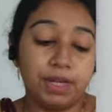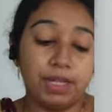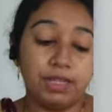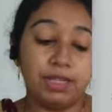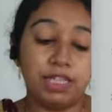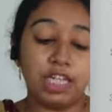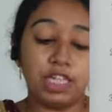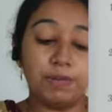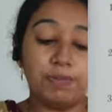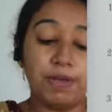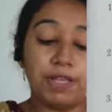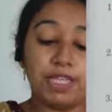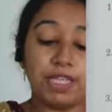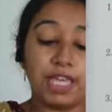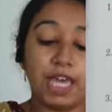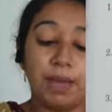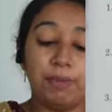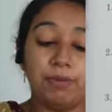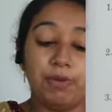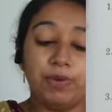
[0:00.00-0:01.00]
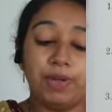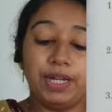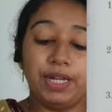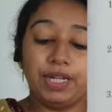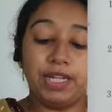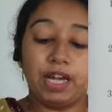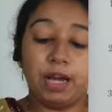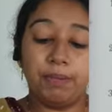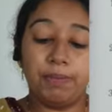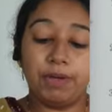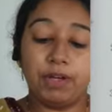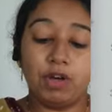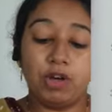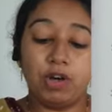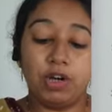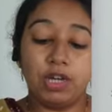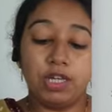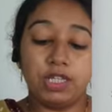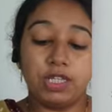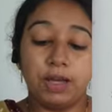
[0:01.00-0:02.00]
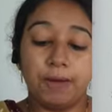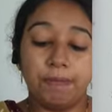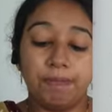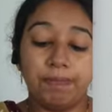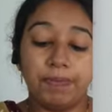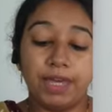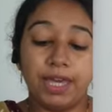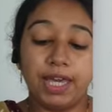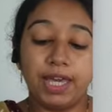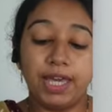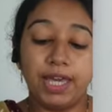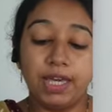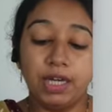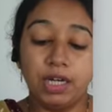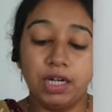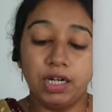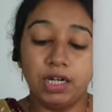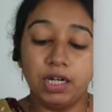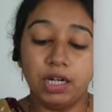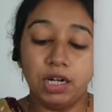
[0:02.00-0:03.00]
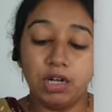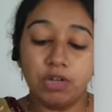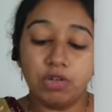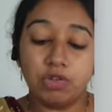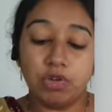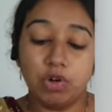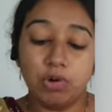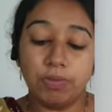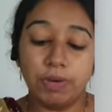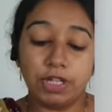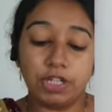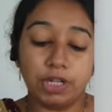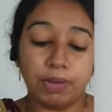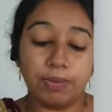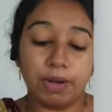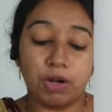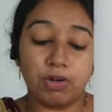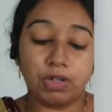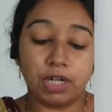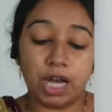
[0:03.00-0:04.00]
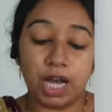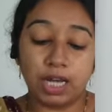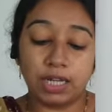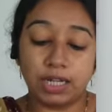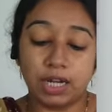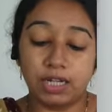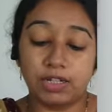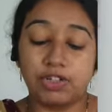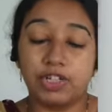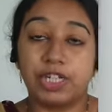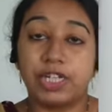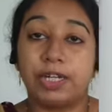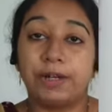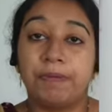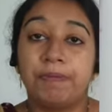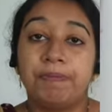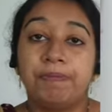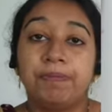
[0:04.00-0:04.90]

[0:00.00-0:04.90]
The Smiths came to India because they hear so much about our country.